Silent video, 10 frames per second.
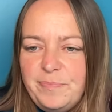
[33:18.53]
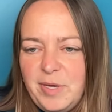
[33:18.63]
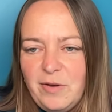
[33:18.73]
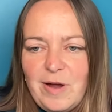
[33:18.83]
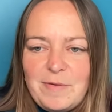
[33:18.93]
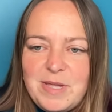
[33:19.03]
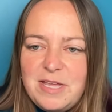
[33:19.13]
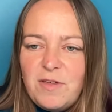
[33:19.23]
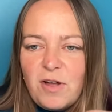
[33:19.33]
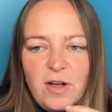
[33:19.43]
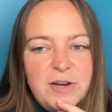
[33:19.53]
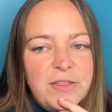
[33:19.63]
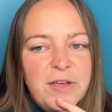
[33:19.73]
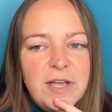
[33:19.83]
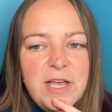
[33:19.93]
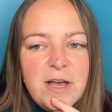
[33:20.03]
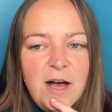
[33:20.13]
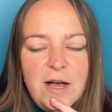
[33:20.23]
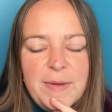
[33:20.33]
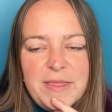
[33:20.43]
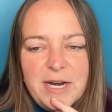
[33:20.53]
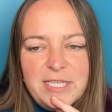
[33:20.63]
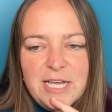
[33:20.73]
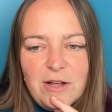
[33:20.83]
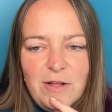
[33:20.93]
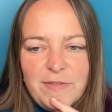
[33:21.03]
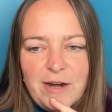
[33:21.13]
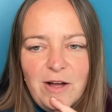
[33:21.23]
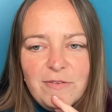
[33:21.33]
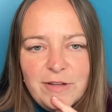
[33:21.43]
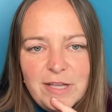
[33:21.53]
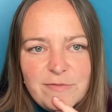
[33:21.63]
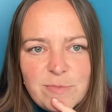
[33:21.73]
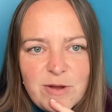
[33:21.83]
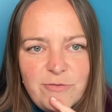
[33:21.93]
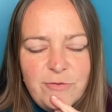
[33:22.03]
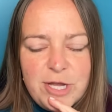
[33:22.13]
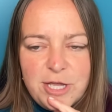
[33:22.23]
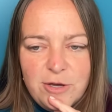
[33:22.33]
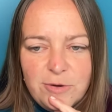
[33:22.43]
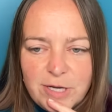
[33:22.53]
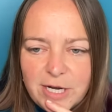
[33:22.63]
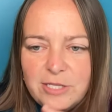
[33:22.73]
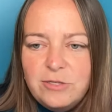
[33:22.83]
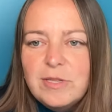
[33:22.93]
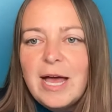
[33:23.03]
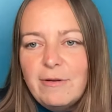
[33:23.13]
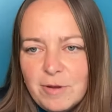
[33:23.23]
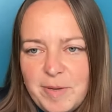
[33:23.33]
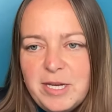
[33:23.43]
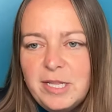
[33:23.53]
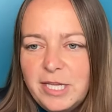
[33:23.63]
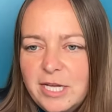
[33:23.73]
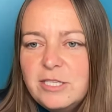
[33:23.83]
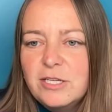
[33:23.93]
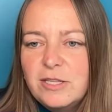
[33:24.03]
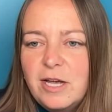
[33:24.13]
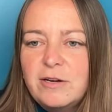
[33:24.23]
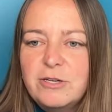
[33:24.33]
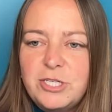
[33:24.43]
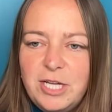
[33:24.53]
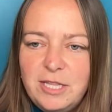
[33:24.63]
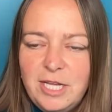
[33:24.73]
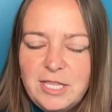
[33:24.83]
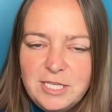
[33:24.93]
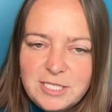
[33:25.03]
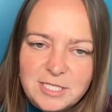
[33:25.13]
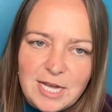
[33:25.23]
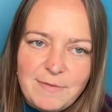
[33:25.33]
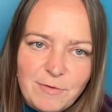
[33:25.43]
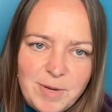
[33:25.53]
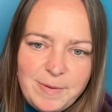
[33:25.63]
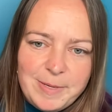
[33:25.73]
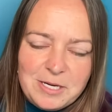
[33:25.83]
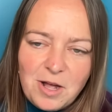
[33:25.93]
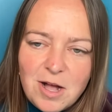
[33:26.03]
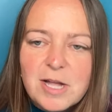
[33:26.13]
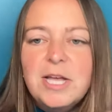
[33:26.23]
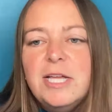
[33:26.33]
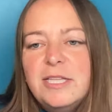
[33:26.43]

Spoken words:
being around me, that kind of thing. And then I take all of that off and give them their free cue. And I do that repeatedly until they understand, like, this is time for me to be a dog.